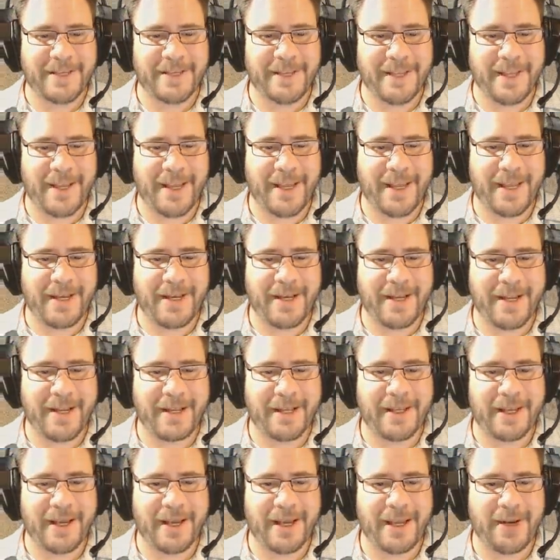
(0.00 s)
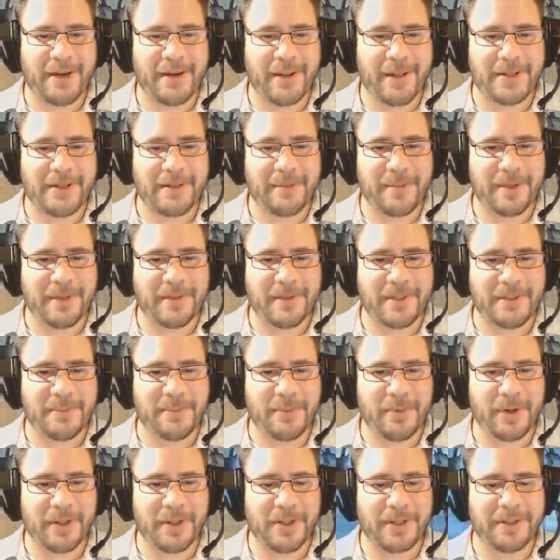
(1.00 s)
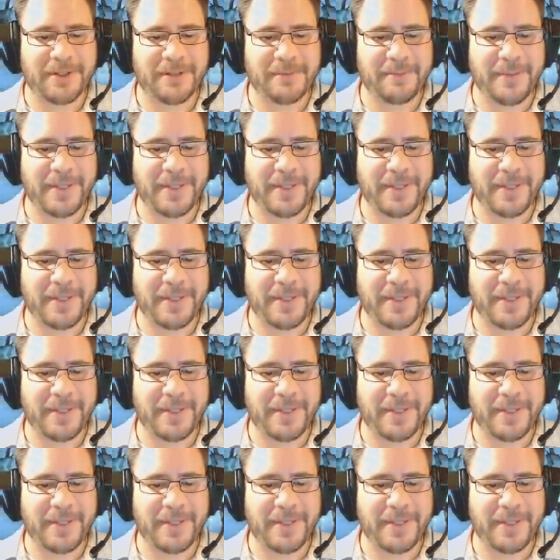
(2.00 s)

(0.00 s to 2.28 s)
And yeah, I know that's a bit of a spoiler. Be